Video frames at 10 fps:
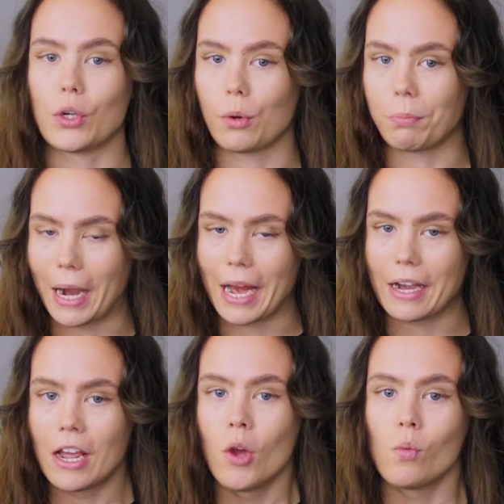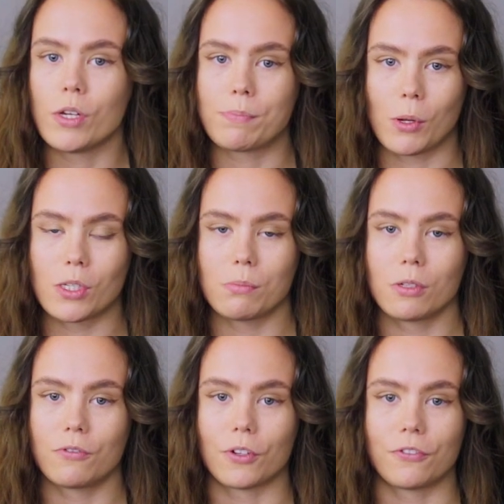your brain,
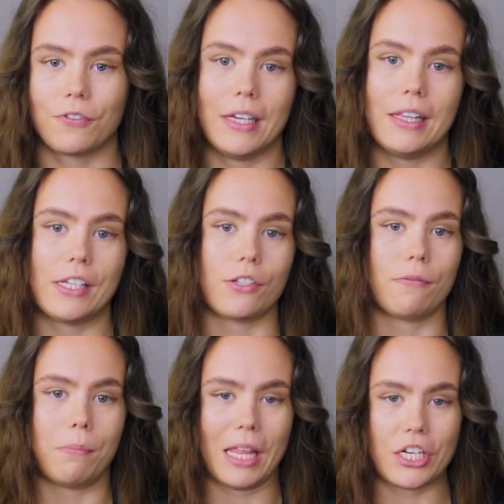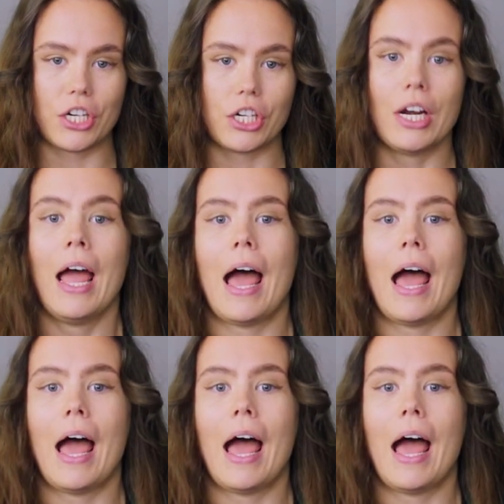responsible for feelings of pleasure